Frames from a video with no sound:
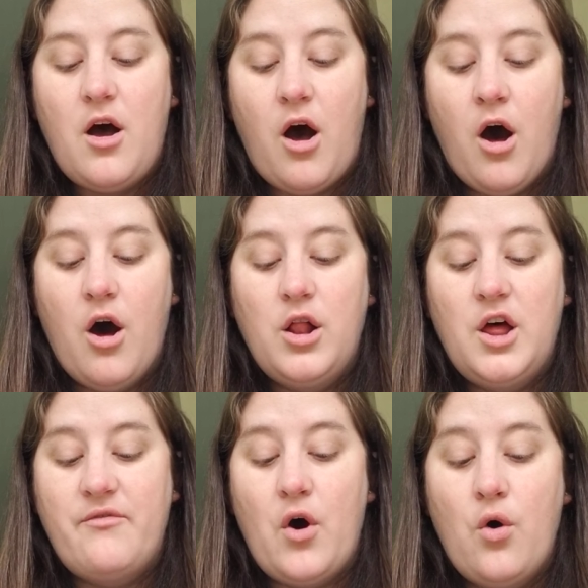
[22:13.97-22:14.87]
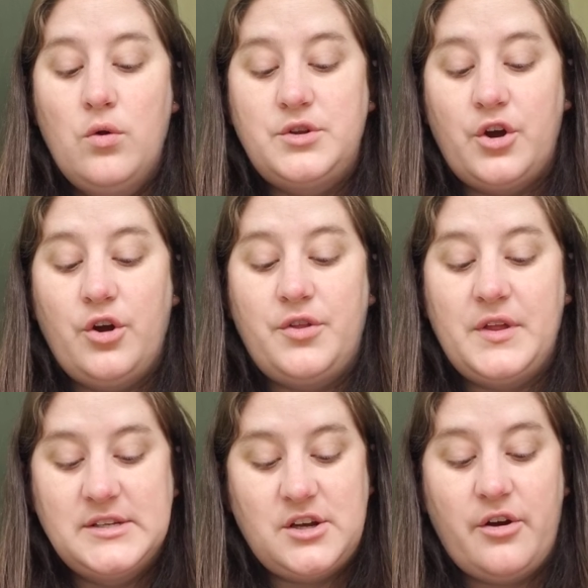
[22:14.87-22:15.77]
All of old earth
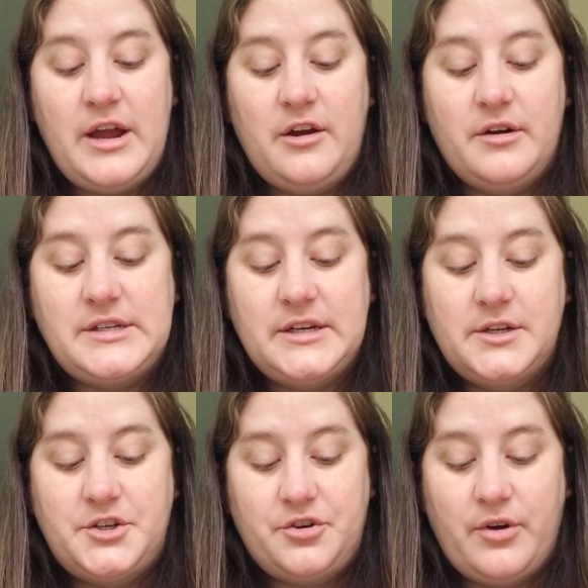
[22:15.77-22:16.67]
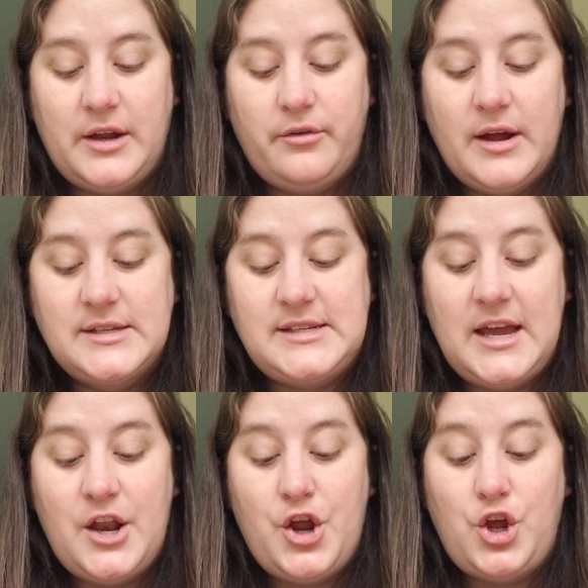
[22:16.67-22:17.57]
is our heritage, Grand Grand
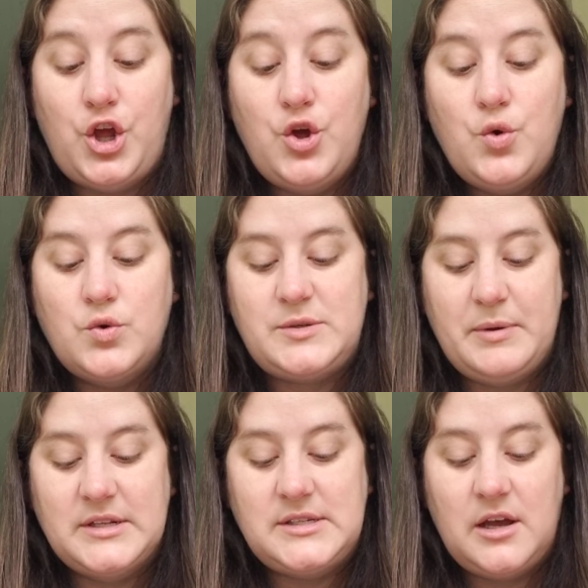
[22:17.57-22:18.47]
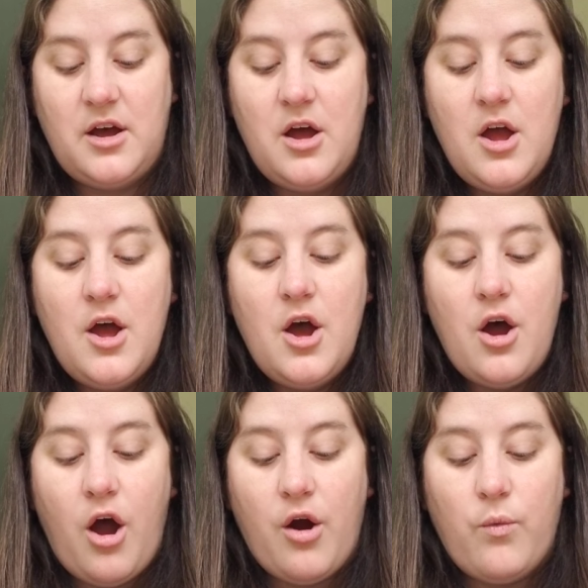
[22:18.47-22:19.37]
said. You, Spensa,
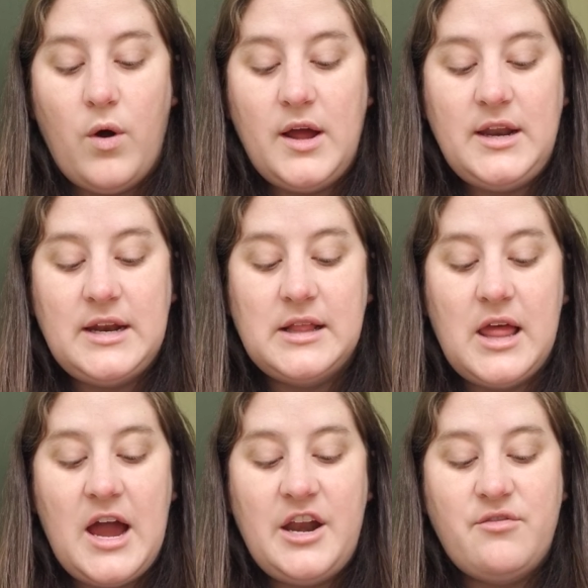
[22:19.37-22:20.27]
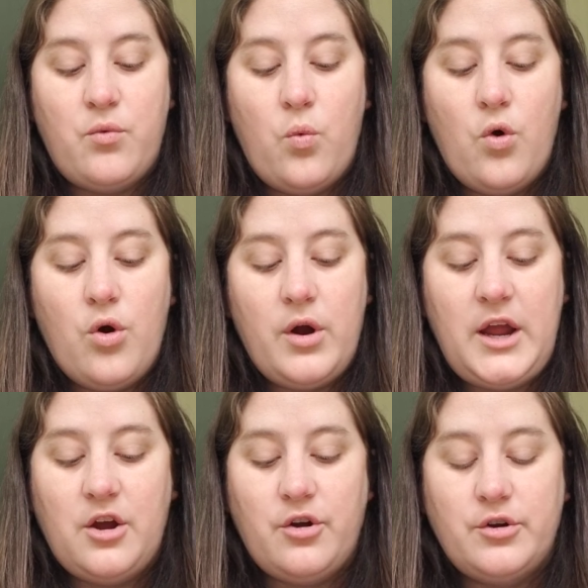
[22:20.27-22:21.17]
are one in a line of
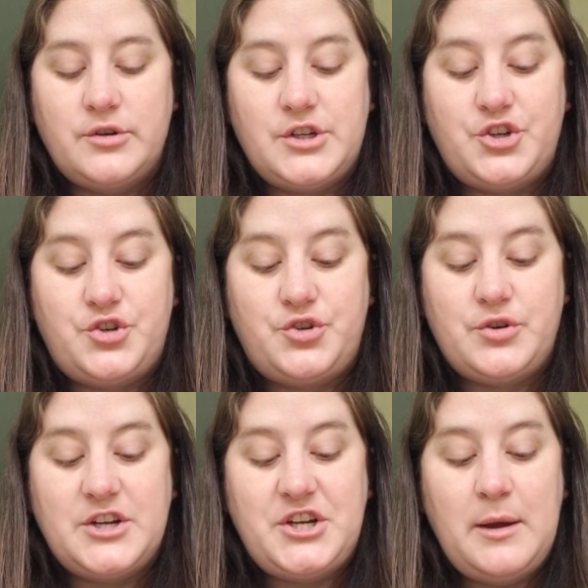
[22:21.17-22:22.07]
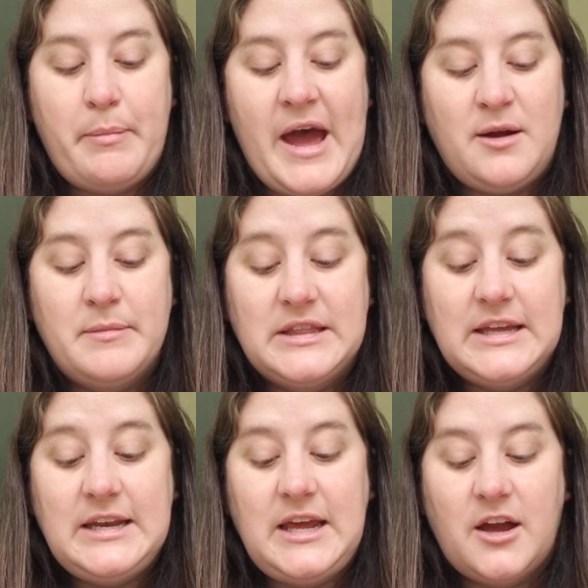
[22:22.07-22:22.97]
warriors stretching back
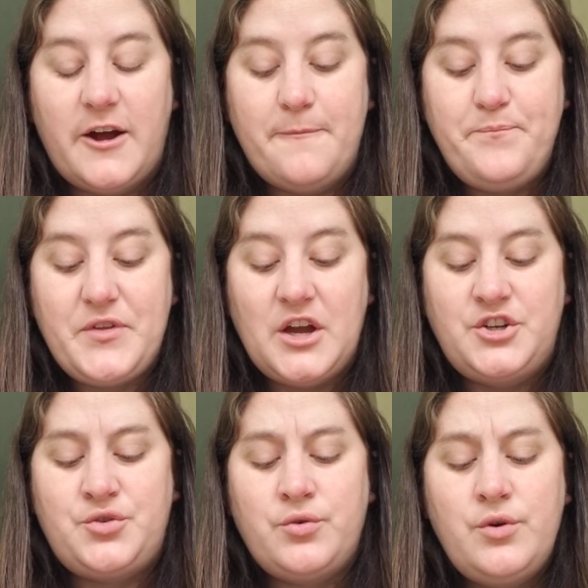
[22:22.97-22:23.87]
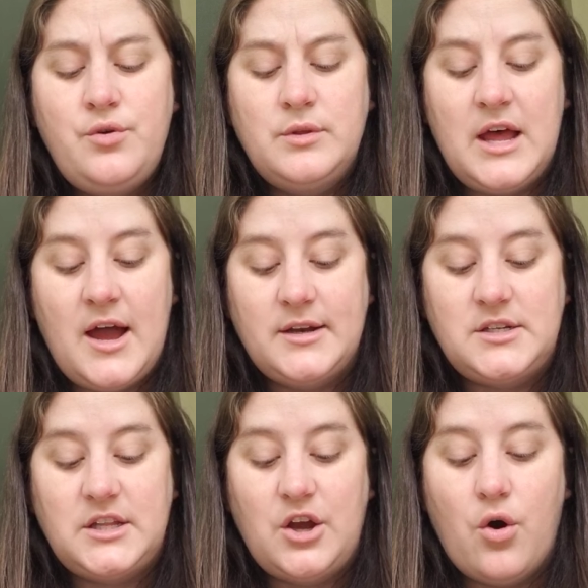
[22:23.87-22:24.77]
millennia, a true line
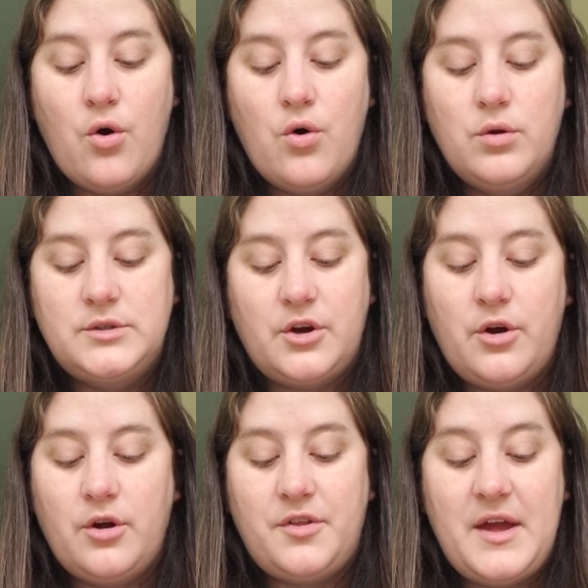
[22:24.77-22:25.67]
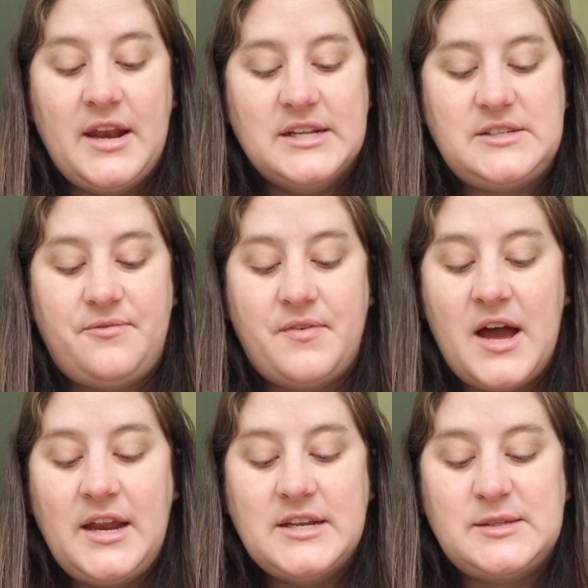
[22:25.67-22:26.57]
to the old earth and its
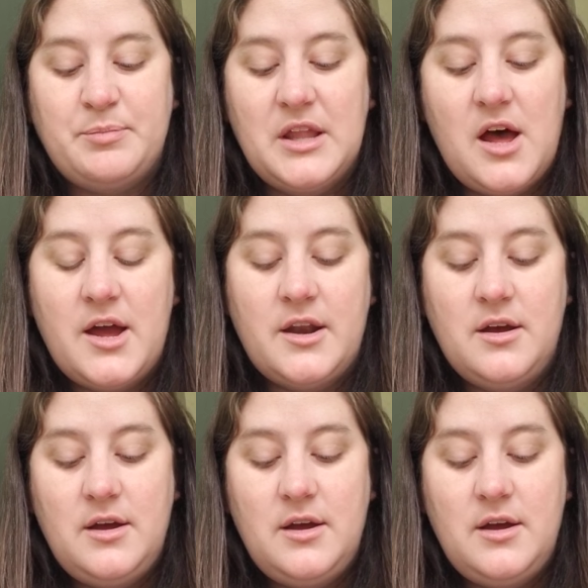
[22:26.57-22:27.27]
finest blood.